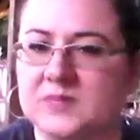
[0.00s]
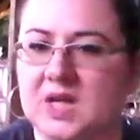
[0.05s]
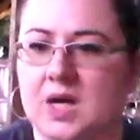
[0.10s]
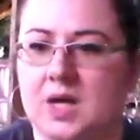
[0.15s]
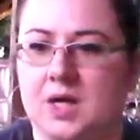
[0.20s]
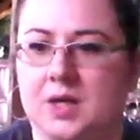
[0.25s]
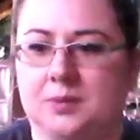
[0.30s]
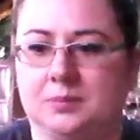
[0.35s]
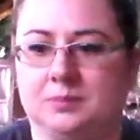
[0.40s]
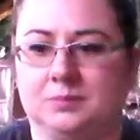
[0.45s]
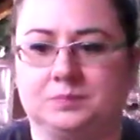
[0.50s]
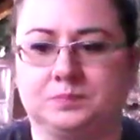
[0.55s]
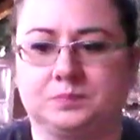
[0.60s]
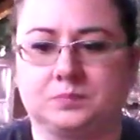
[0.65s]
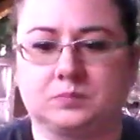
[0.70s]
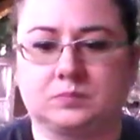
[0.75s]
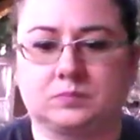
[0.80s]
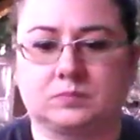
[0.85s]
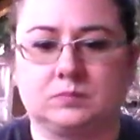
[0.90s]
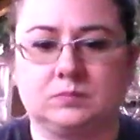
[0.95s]
Um,
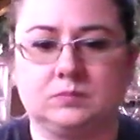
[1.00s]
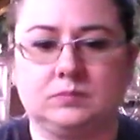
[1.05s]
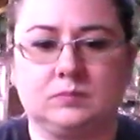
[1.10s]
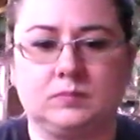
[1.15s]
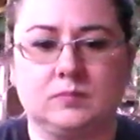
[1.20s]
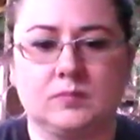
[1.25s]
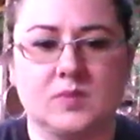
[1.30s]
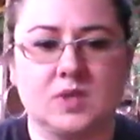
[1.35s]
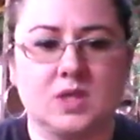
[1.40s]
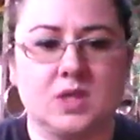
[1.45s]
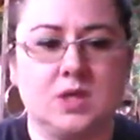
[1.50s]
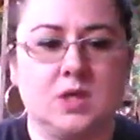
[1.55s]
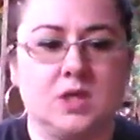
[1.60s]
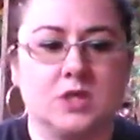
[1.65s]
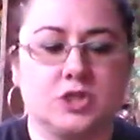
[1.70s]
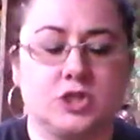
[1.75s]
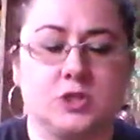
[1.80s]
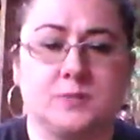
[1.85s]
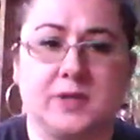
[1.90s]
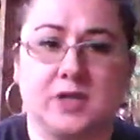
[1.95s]

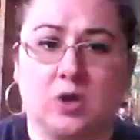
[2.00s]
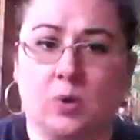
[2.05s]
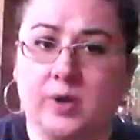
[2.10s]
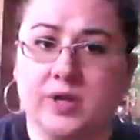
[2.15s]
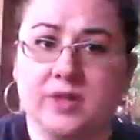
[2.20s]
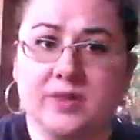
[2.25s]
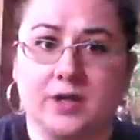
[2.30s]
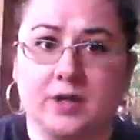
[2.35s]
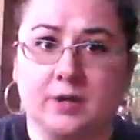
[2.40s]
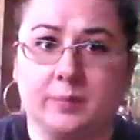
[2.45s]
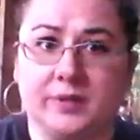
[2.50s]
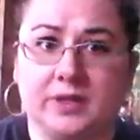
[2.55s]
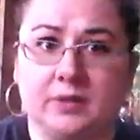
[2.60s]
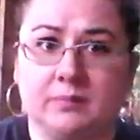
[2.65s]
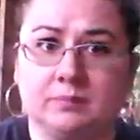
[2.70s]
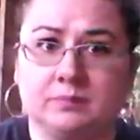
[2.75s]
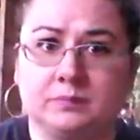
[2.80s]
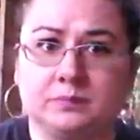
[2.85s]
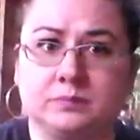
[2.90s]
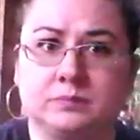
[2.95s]
she's been going to therapy.
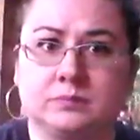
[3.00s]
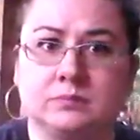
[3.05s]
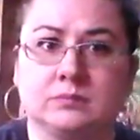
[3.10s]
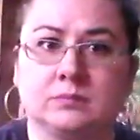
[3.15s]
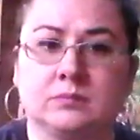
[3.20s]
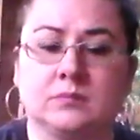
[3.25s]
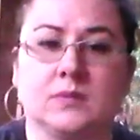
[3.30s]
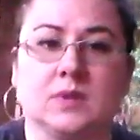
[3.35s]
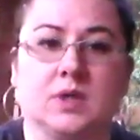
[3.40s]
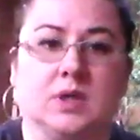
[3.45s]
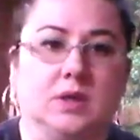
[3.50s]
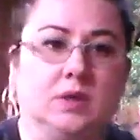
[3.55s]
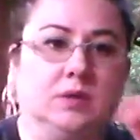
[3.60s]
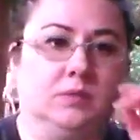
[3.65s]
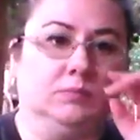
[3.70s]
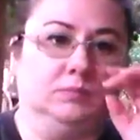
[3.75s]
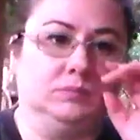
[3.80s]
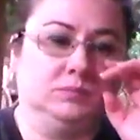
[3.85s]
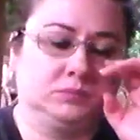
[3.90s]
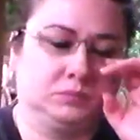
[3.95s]
Um,